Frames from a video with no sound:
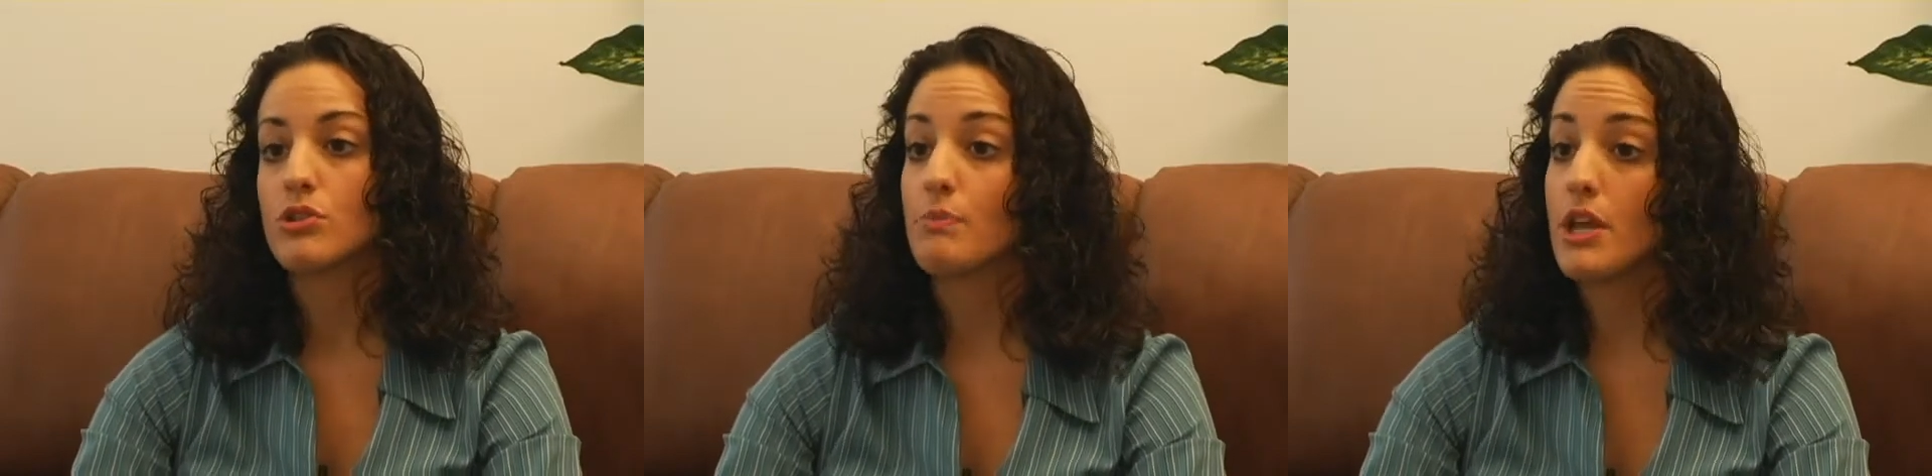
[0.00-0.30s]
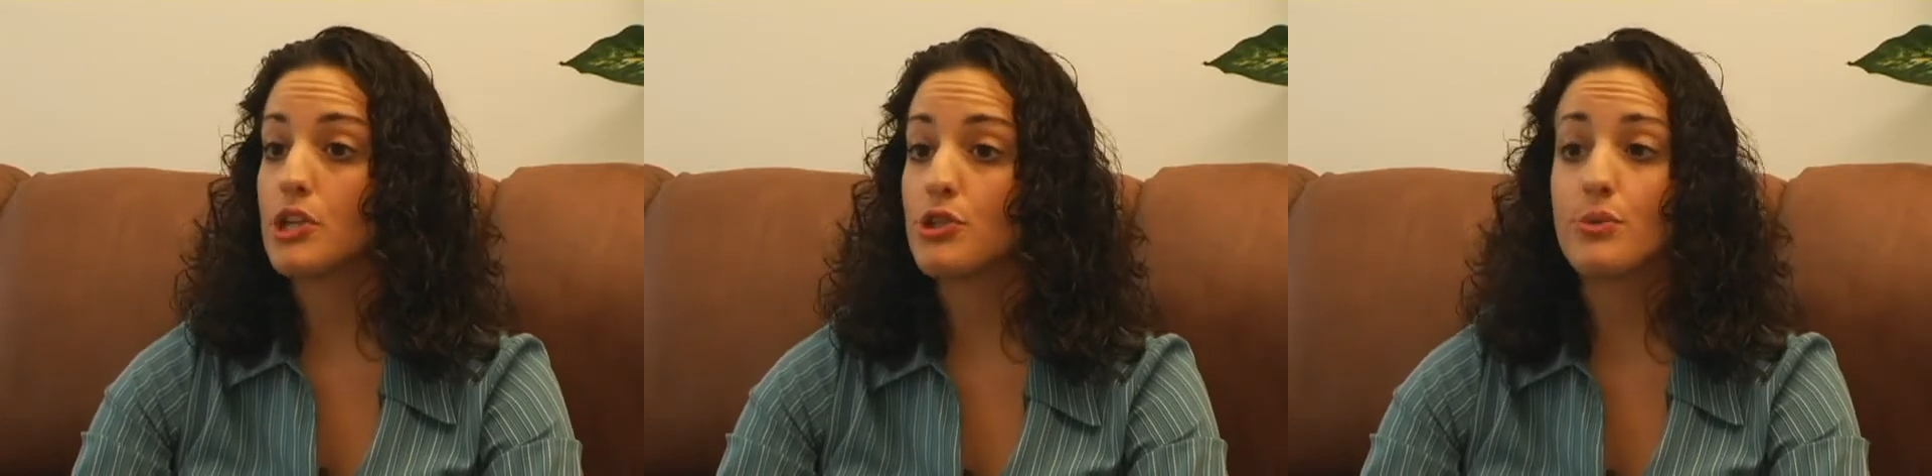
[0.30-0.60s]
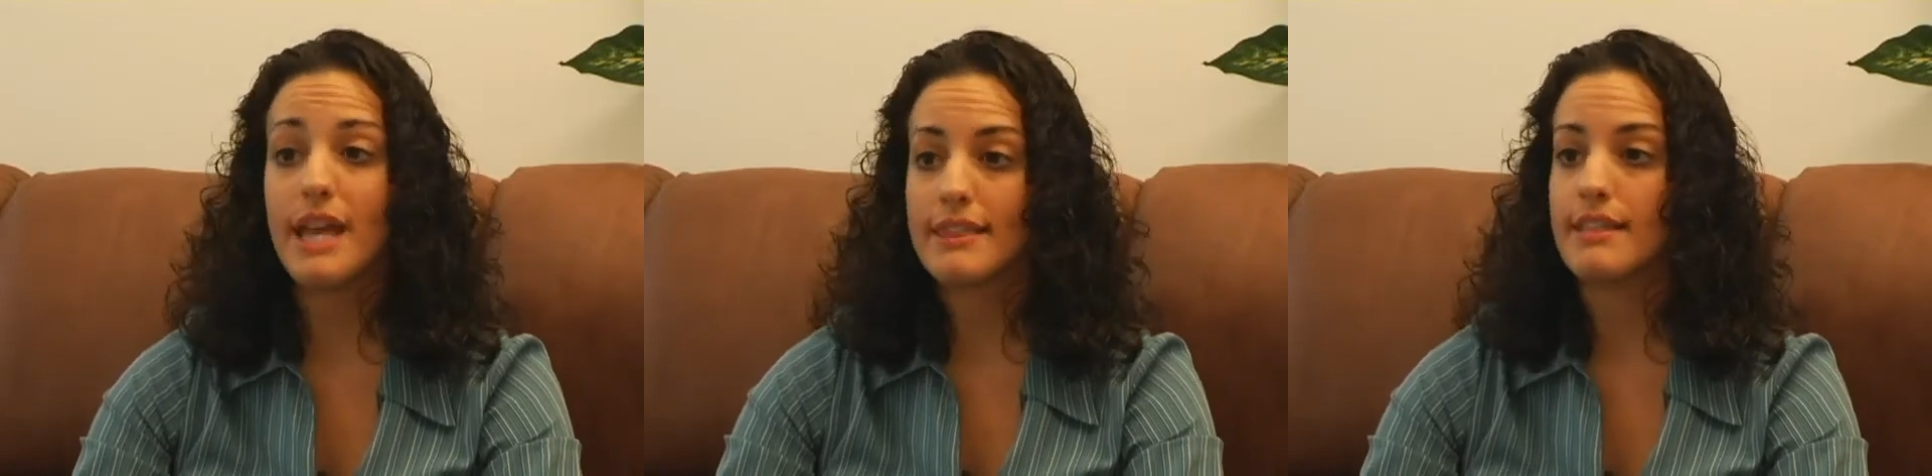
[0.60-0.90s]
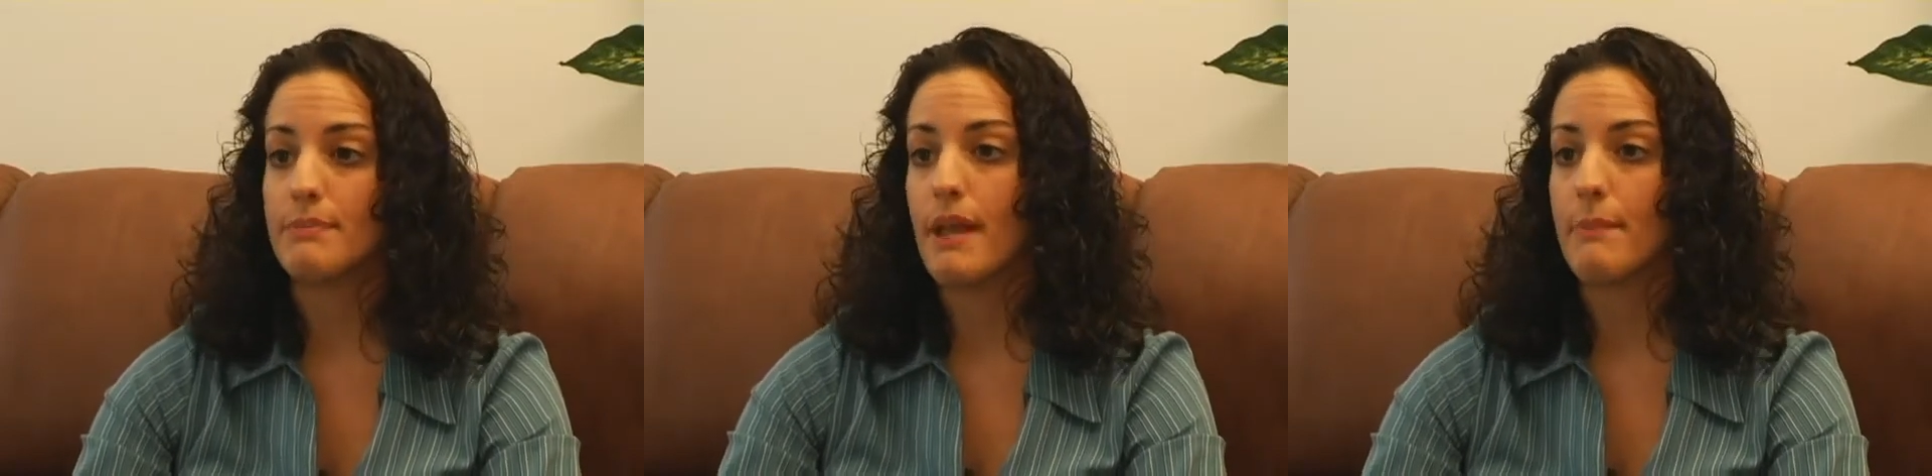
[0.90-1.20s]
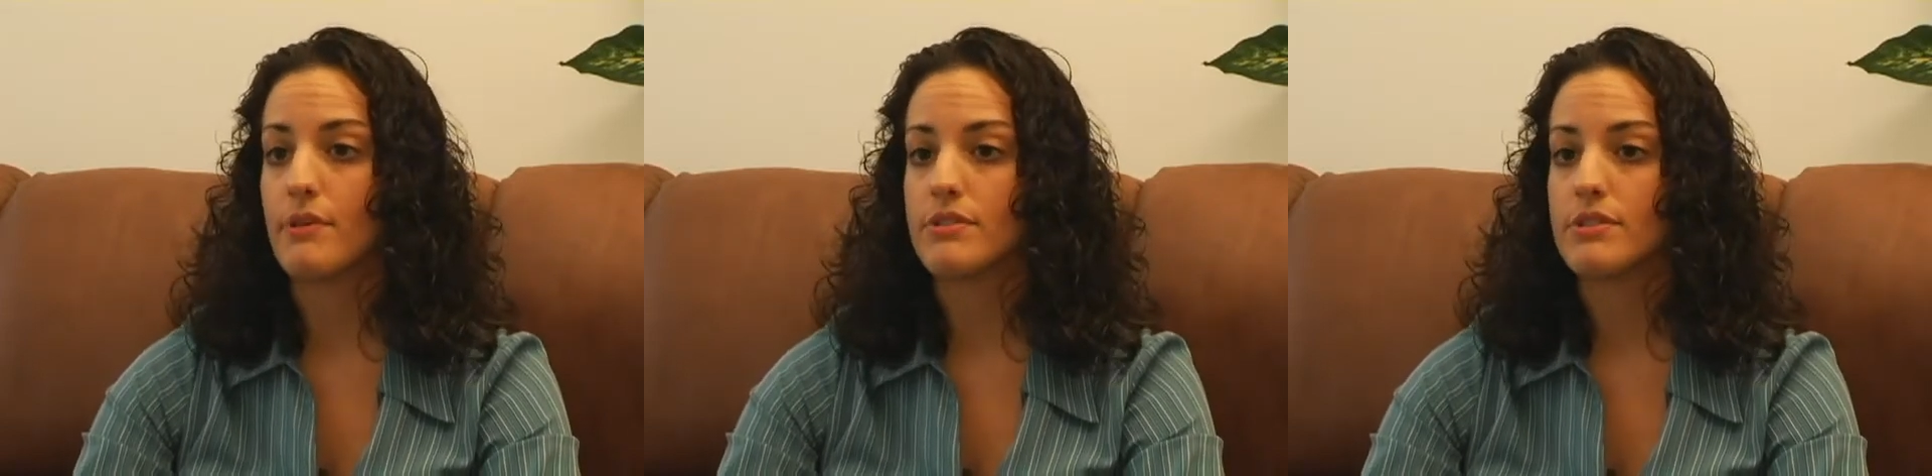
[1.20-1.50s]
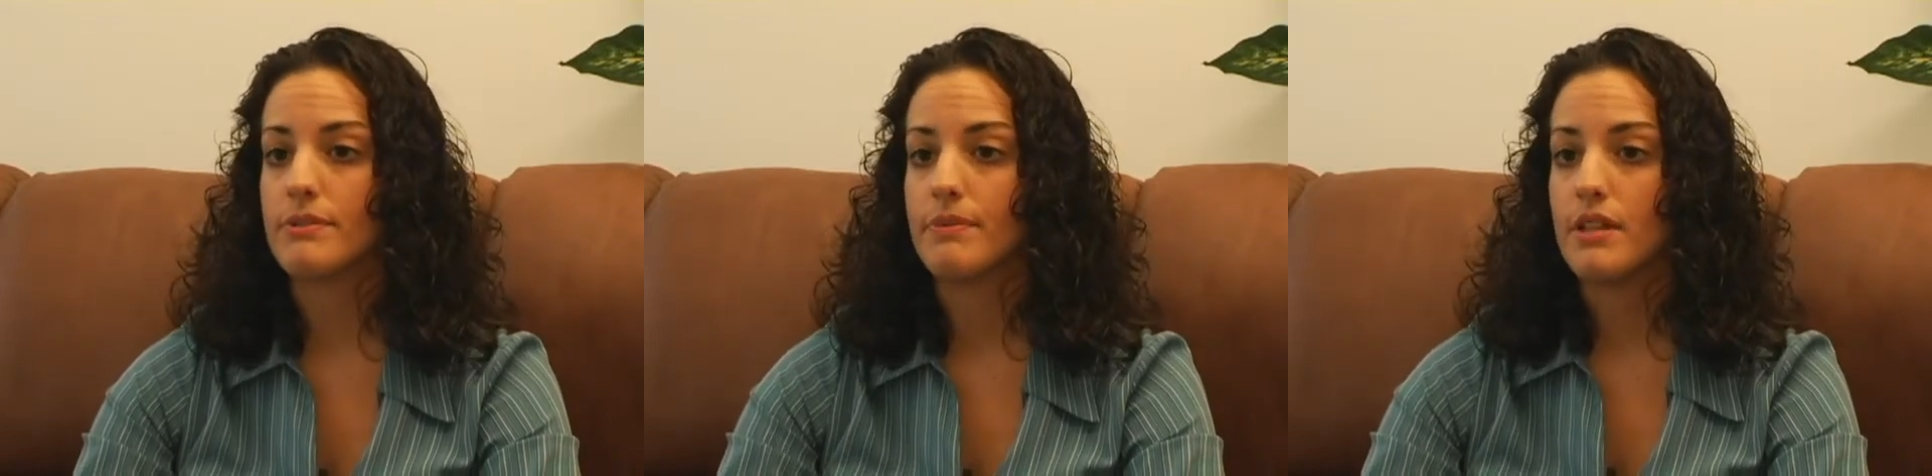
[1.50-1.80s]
So make sure you get these papers.